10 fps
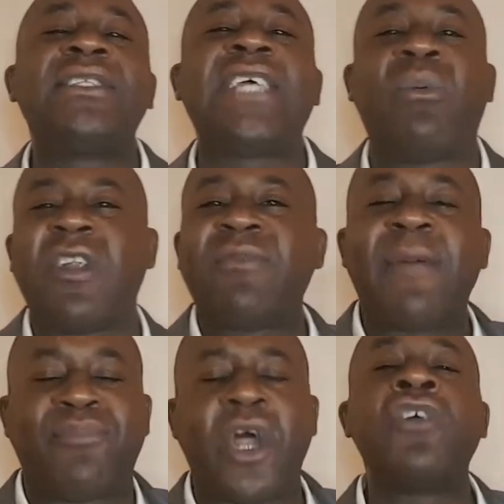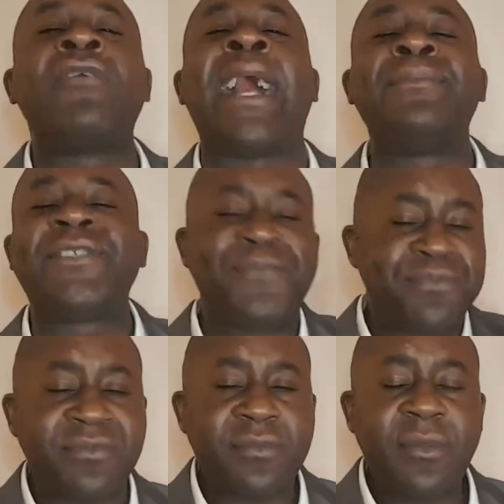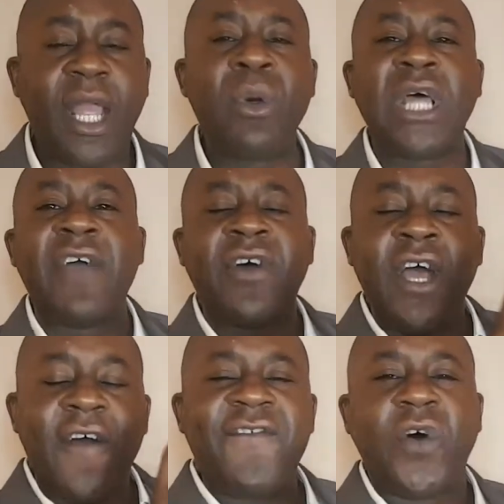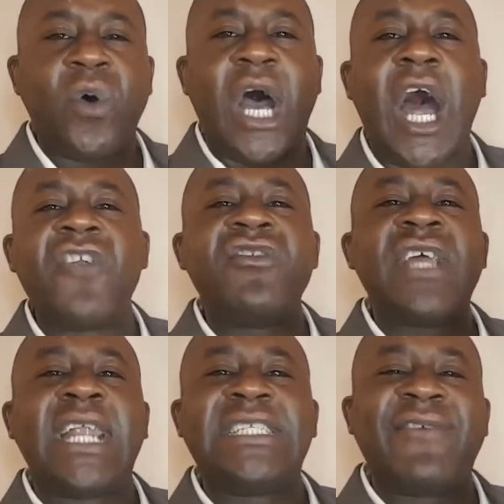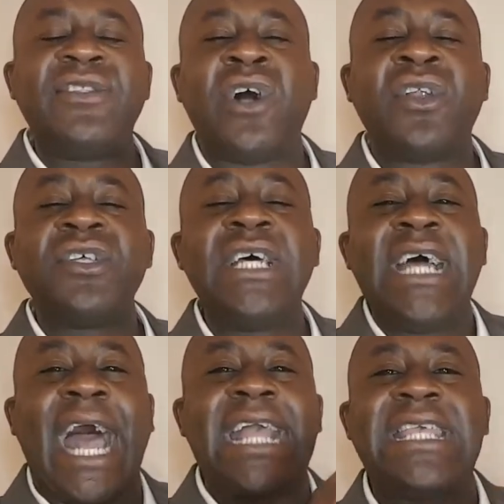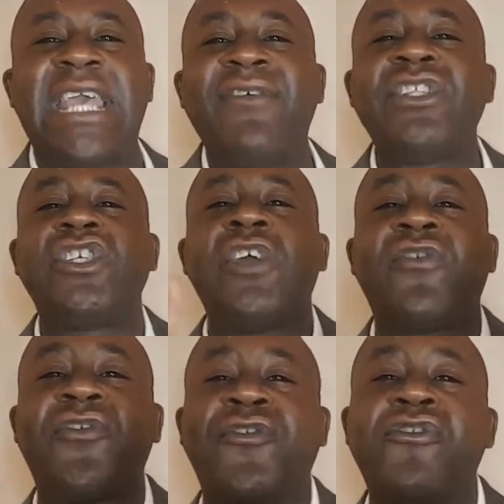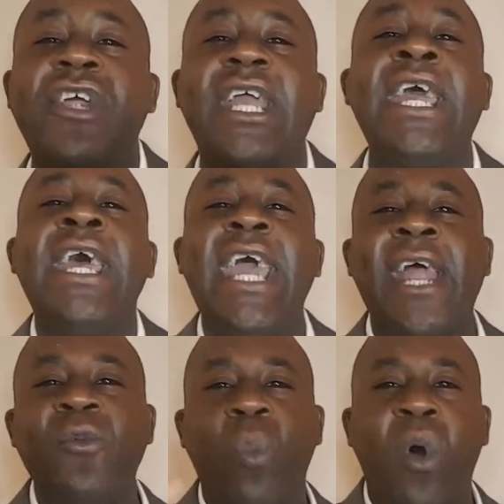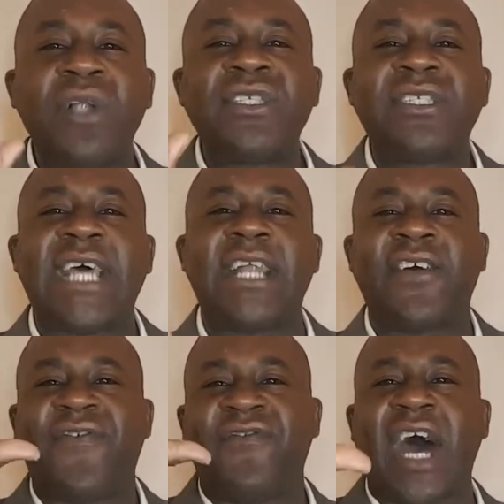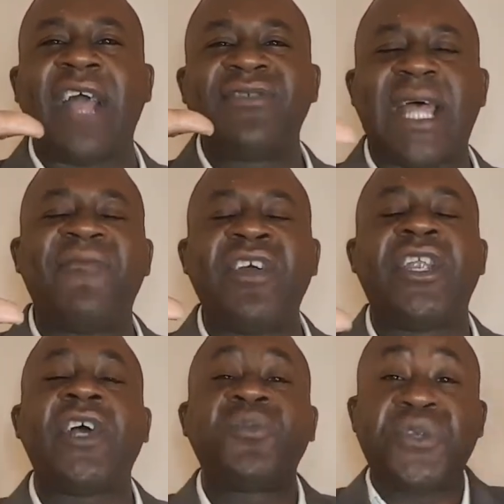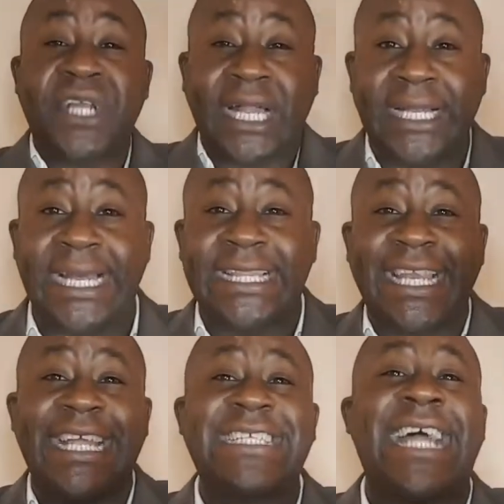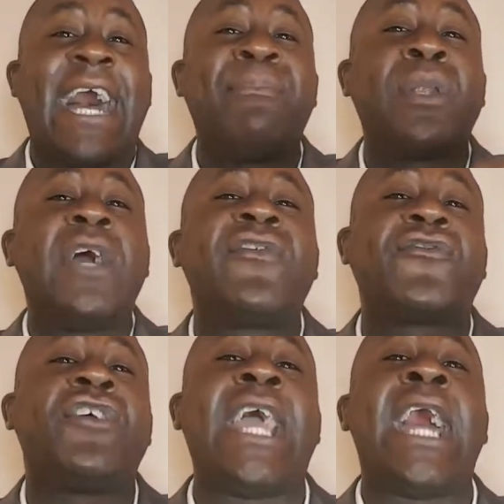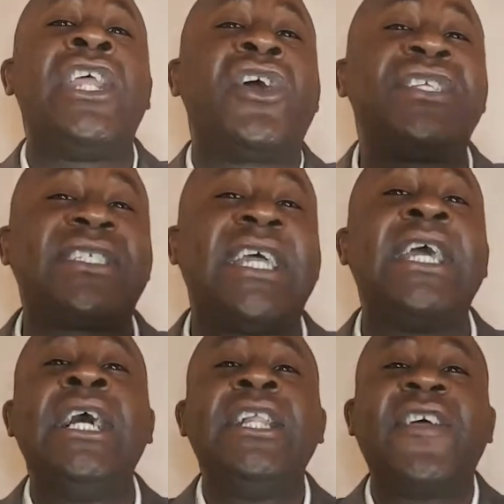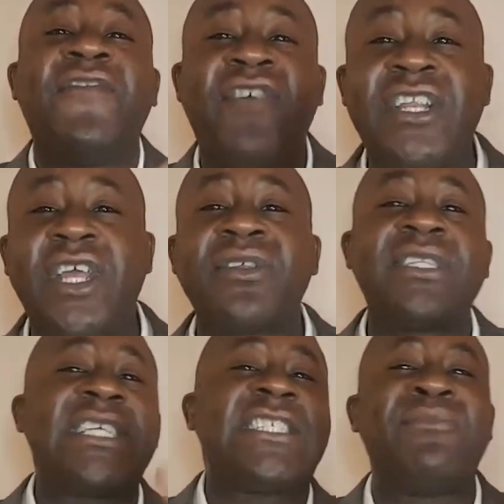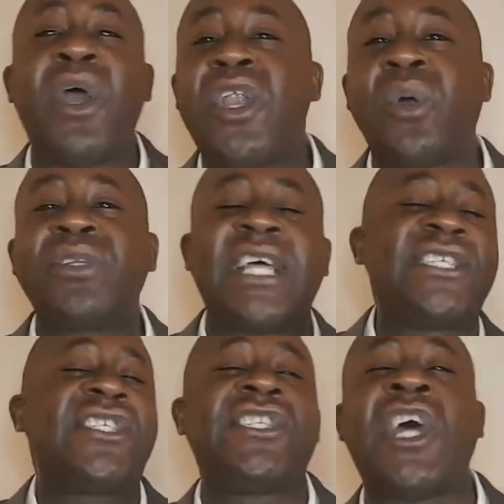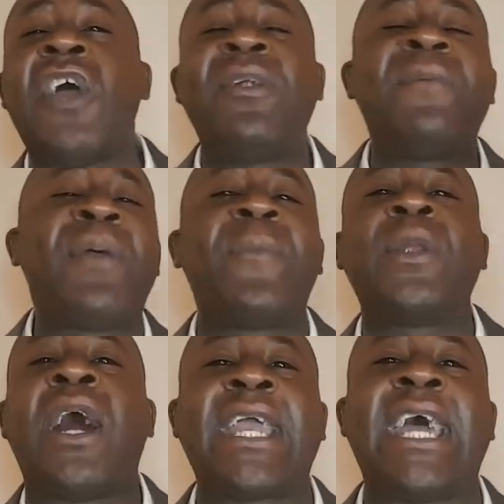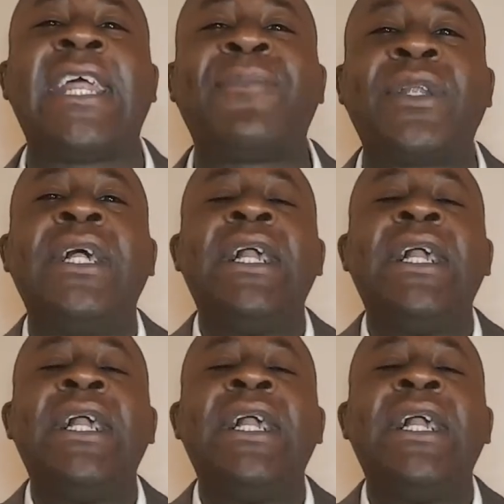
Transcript: to take one of my programs with over $497 and give it to you for free in one set of 5-step videos when you click the link down below for free. And you're going to see the video, the testimonials that so many people are getting. But